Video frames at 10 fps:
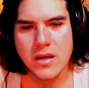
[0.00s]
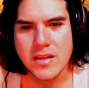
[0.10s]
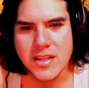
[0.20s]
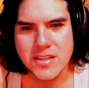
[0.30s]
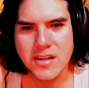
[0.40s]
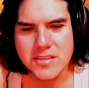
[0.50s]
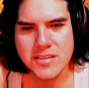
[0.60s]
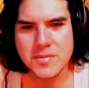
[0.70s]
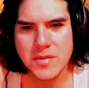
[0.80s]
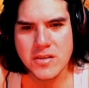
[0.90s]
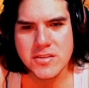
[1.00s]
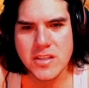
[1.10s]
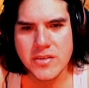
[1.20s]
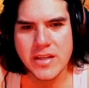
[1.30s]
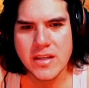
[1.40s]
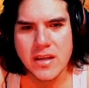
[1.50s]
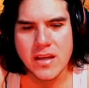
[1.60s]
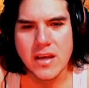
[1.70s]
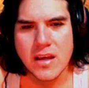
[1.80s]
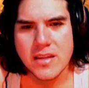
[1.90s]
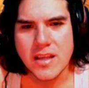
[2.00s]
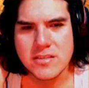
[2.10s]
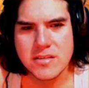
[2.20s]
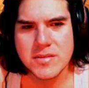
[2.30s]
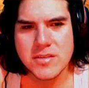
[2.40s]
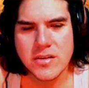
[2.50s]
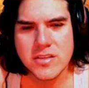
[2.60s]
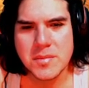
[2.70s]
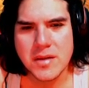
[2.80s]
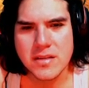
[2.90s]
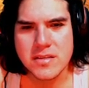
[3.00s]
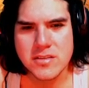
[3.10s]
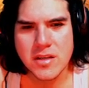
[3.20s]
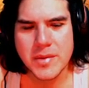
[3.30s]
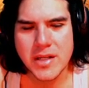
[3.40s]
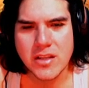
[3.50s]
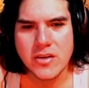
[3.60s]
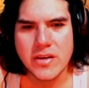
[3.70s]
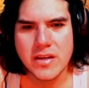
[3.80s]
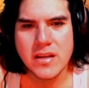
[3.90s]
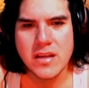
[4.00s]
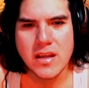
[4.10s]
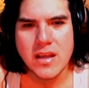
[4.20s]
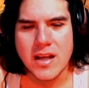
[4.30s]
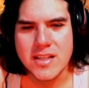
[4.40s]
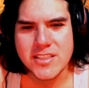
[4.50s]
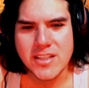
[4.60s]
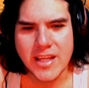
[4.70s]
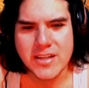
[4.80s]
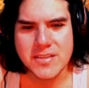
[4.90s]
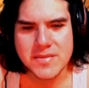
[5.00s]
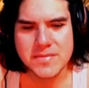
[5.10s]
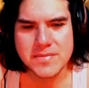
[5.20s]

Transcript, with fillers: That's awesome. Oh, sorry. The ice cream is going to melt, so I better get going. I'll see you later.